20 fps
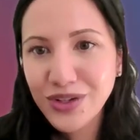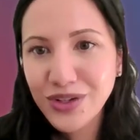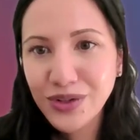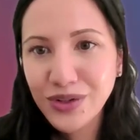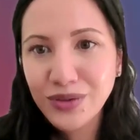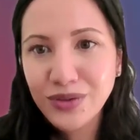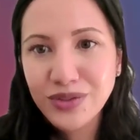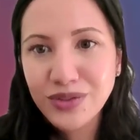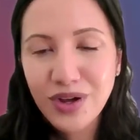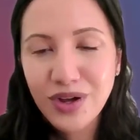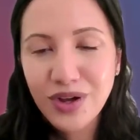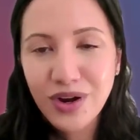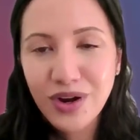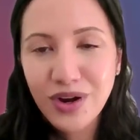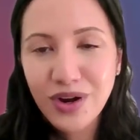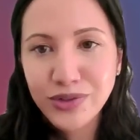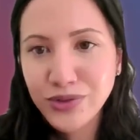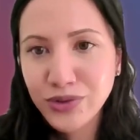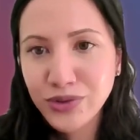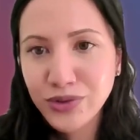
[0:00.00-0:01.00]
to use
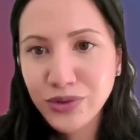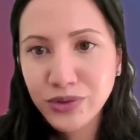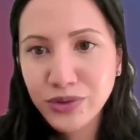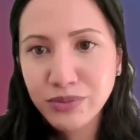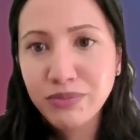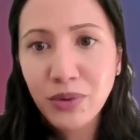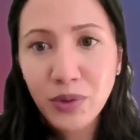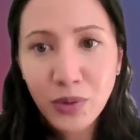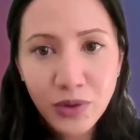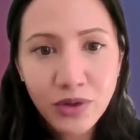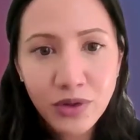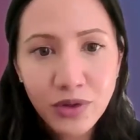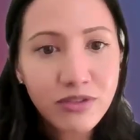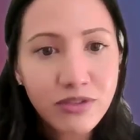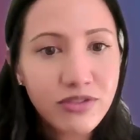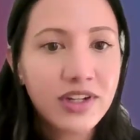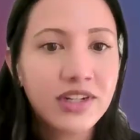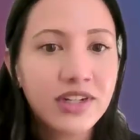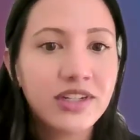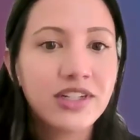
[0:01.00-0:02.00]
our Zoom poll
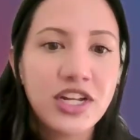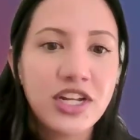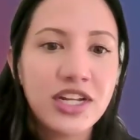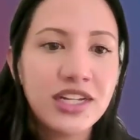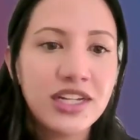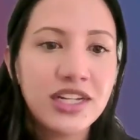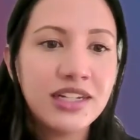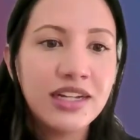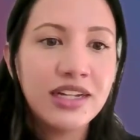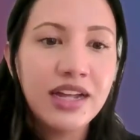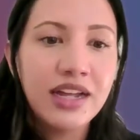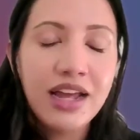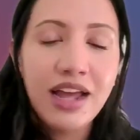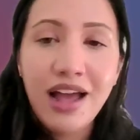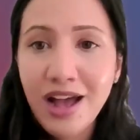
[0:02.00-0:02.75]
function